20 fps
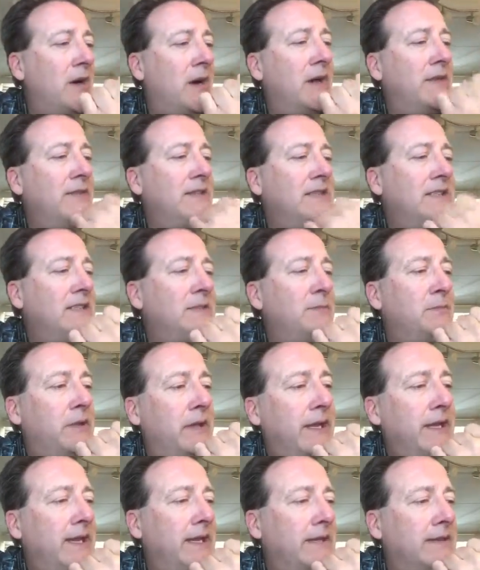on these
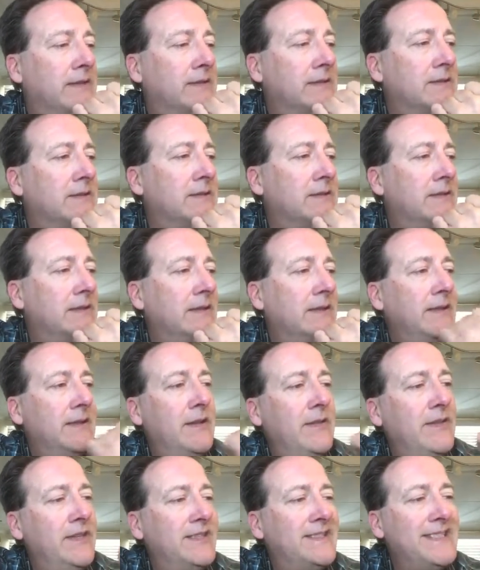plans,
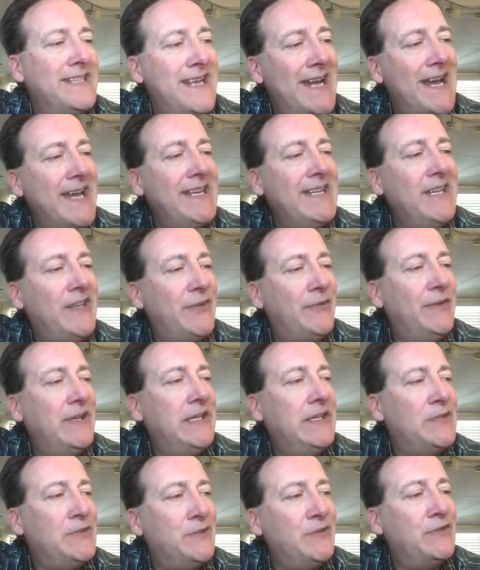this
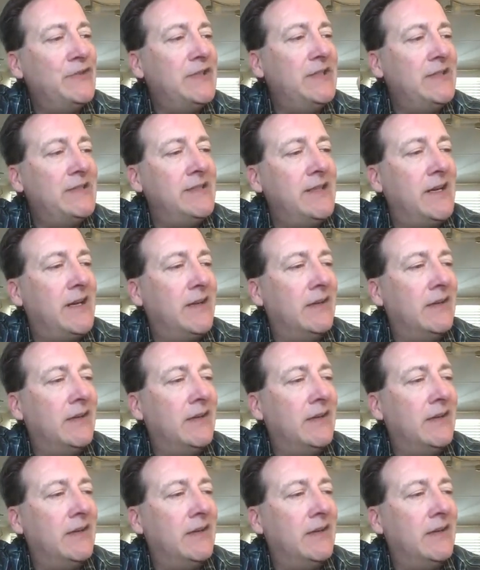$93 trillion